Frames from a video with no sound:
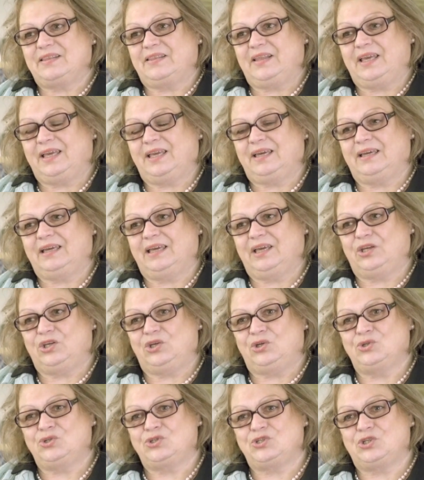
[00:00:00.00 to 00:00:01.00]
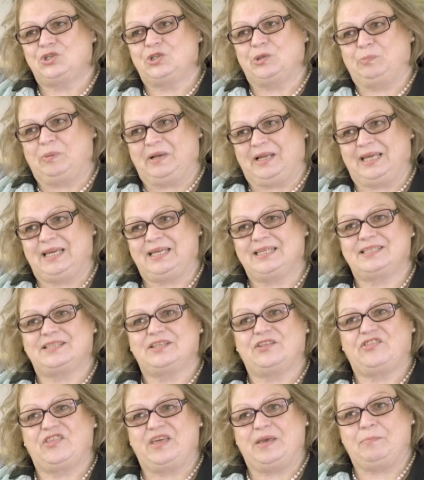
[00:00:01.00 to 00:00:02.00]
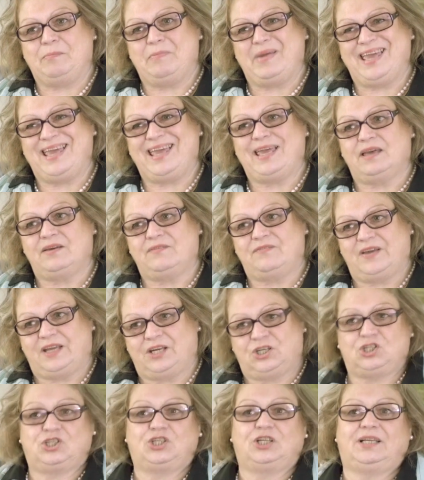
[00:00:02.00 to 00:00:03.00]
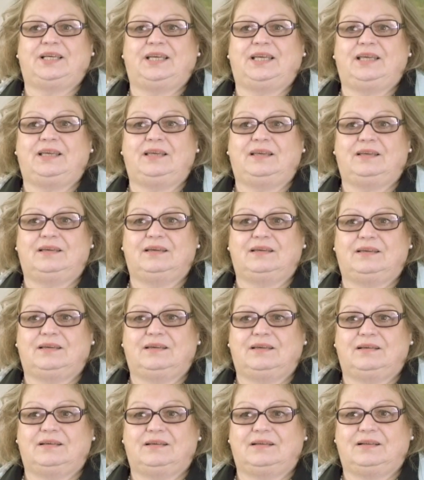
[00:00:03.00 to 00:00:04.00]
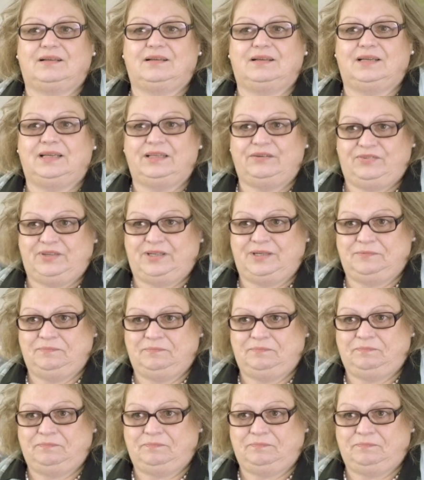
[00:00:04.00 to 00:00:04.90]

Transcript: they can get used to the place that they may eventually live in.